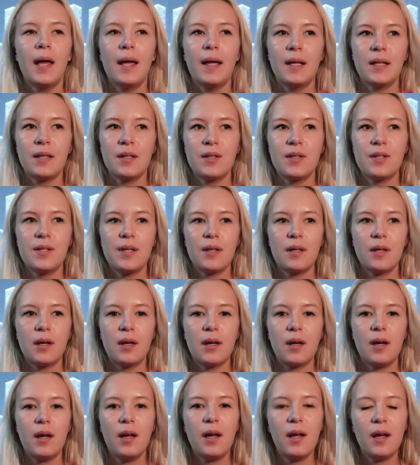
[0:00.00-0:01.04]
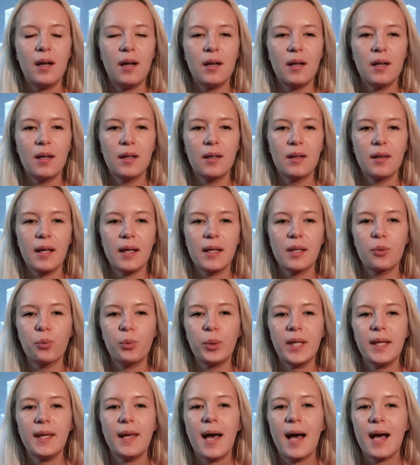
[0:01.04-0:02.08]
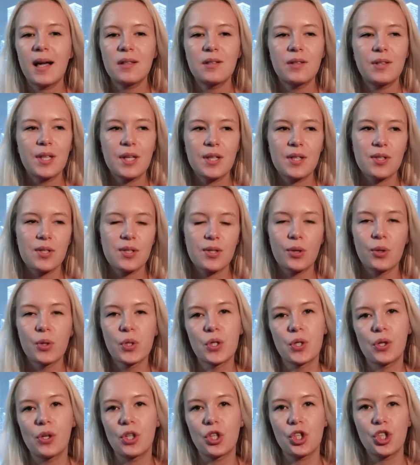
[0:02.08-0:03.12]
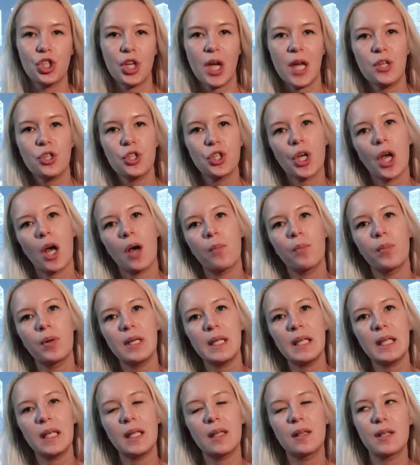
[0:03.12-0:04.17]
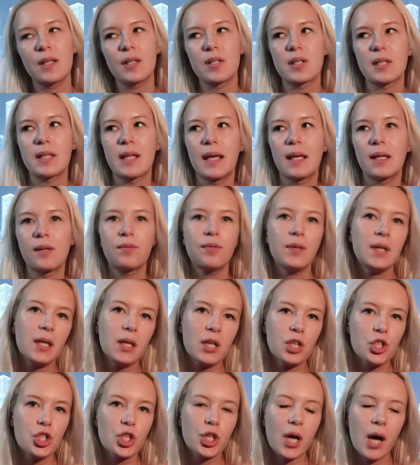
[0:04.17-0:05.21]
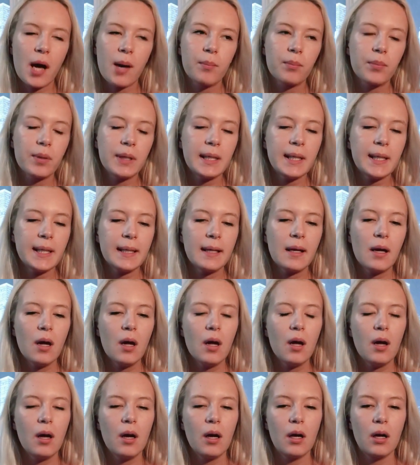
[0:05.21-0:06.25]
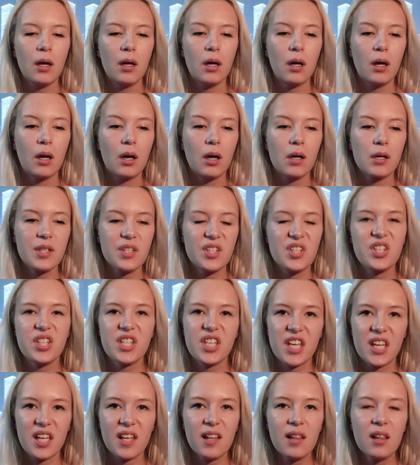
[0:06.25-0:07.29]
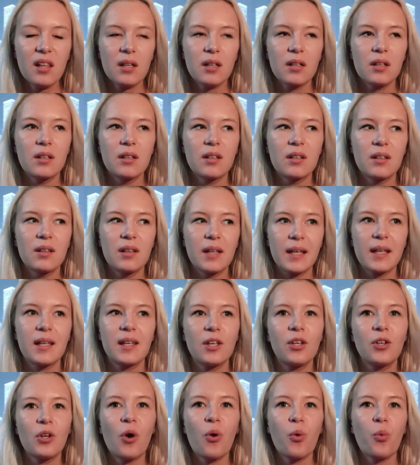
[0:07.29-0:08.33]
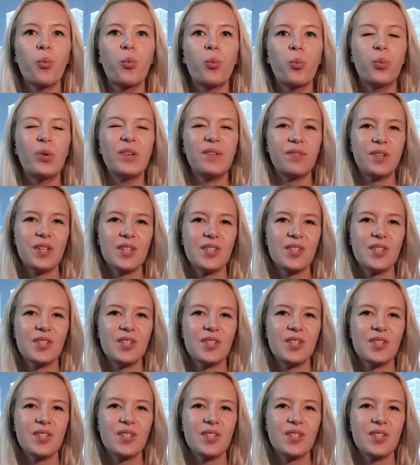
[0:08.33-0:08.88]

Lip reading: and like we had this also exchange company, this like Finnish company, still like, you know, we